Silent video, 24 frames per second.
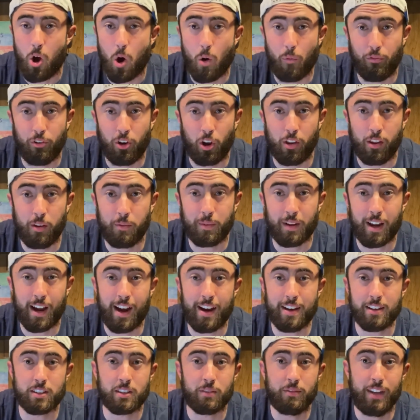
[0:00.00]
Hopefully all them
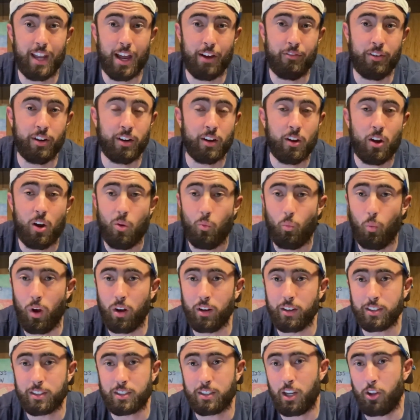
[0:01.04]
guys, Nevin,
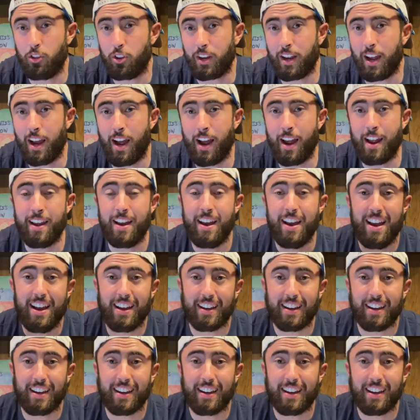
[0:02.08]
Willits, the other guy,